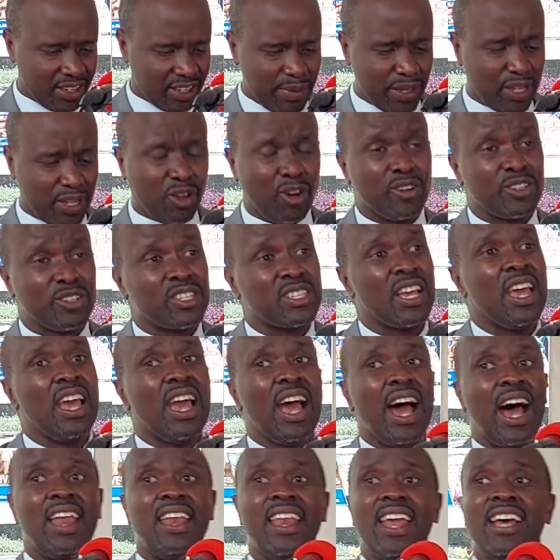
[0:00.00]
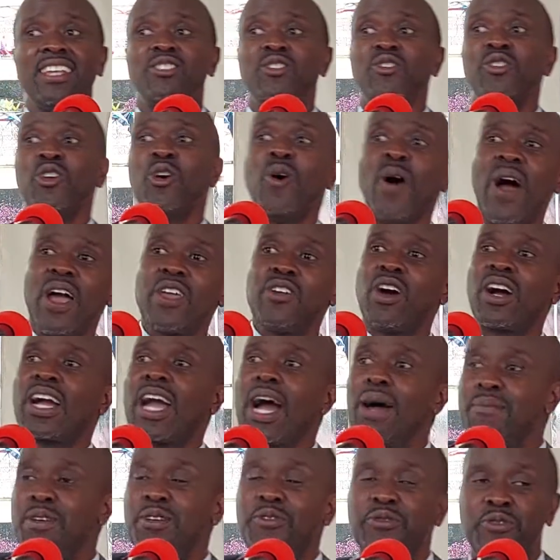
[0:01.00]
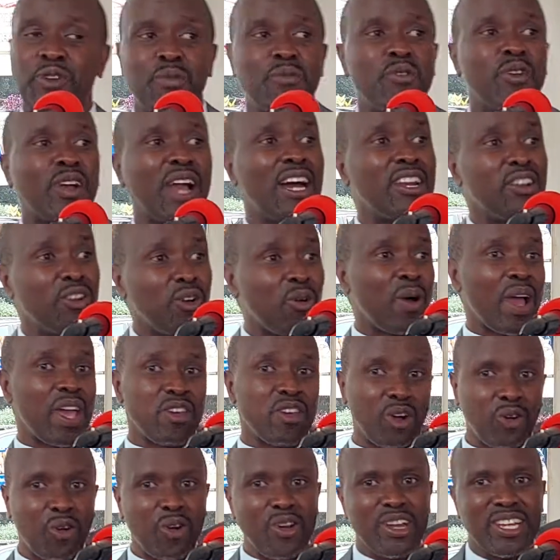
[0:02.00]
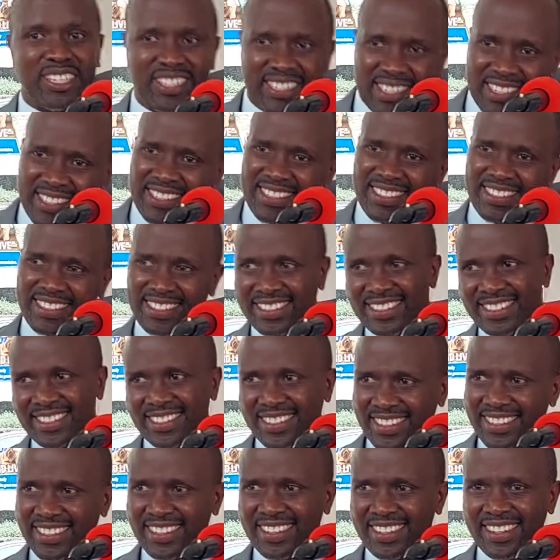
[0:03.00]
because unless you know where you're coming from, you can't know where you're going.